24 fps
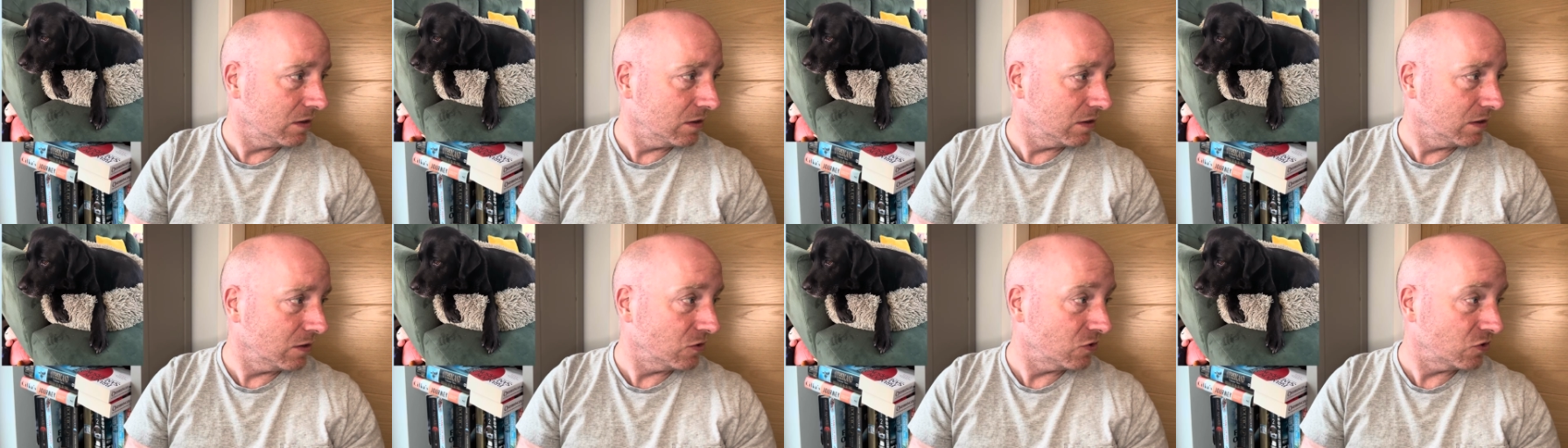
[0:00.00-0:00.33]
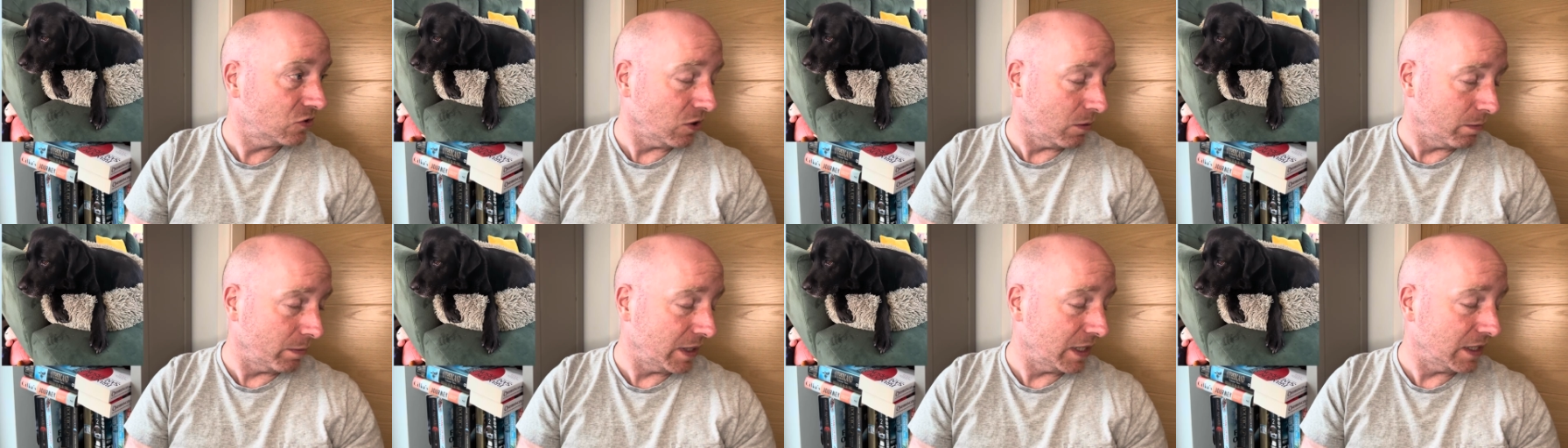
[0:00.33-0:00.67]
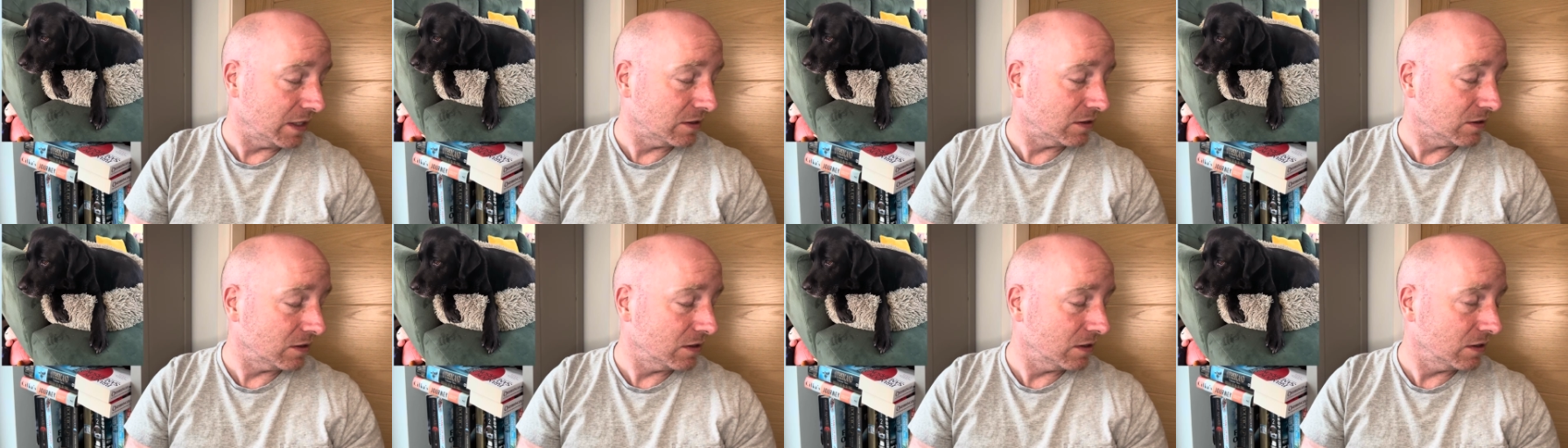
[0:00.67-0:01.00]
Stop
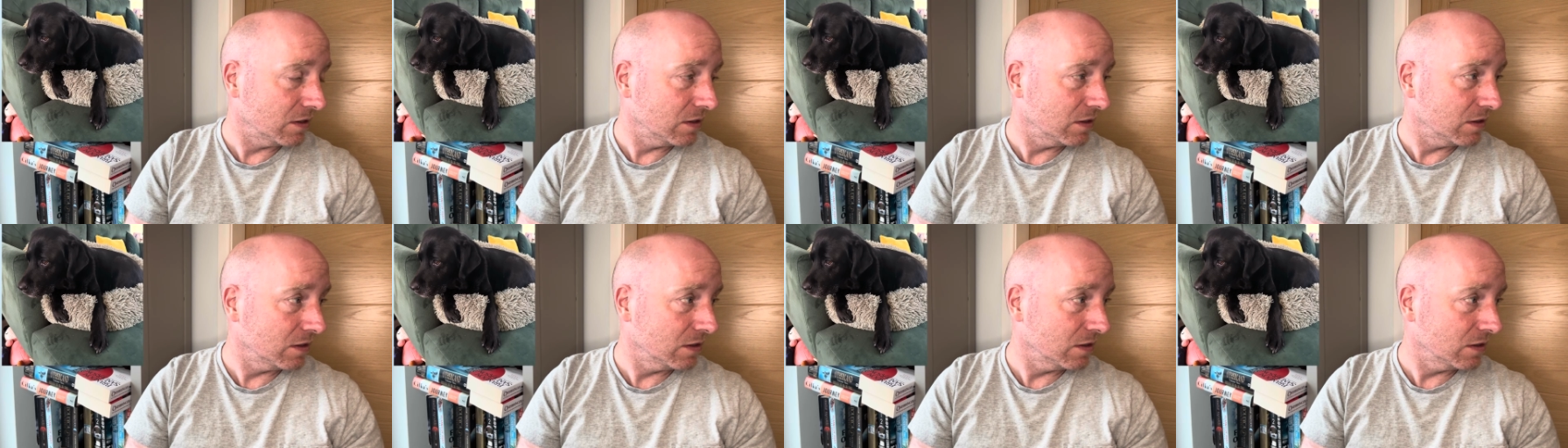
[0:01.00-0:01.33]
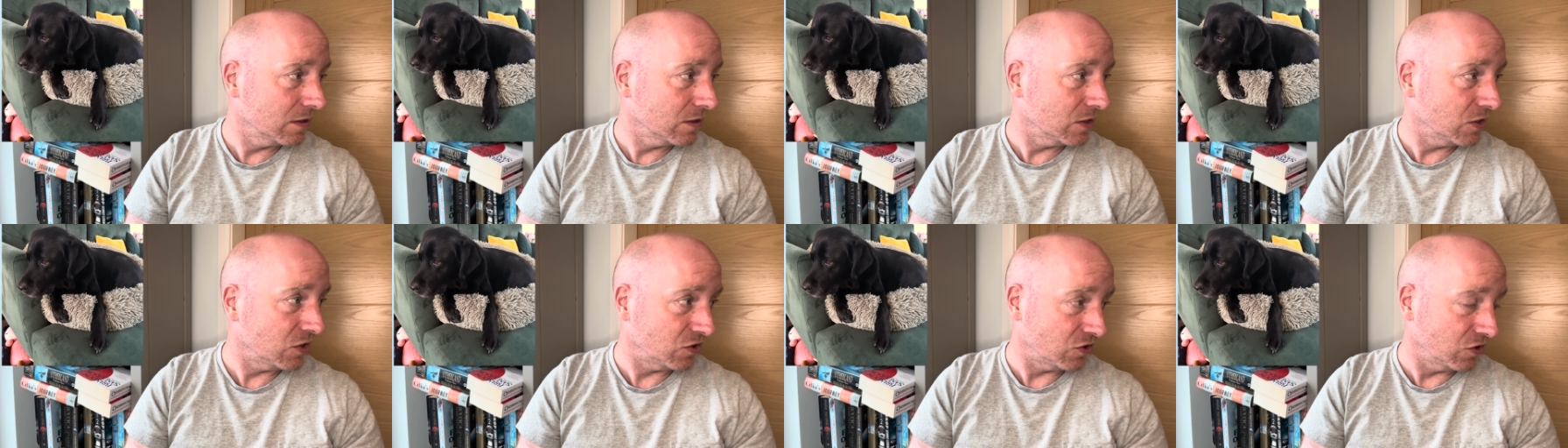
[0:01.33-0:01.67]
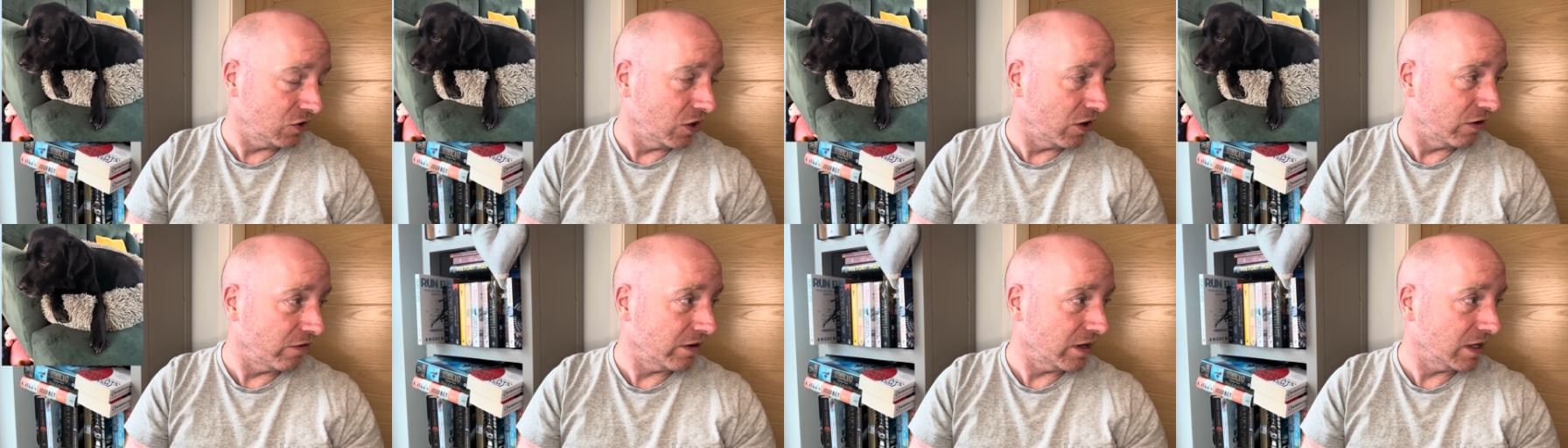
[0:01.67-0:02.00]
it. You're
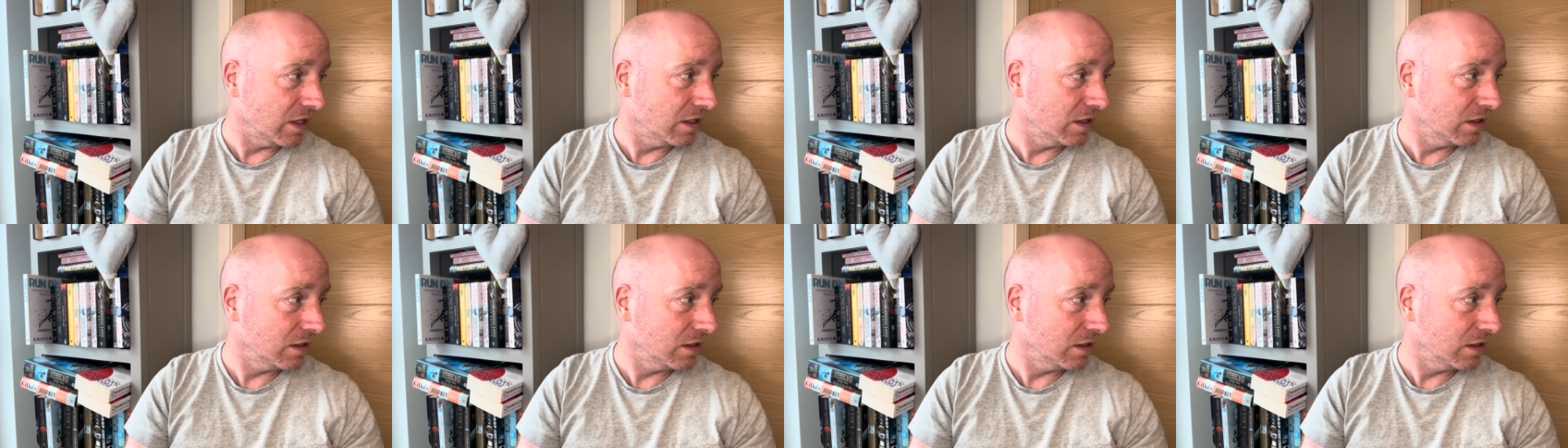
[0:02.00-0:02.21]
snoring.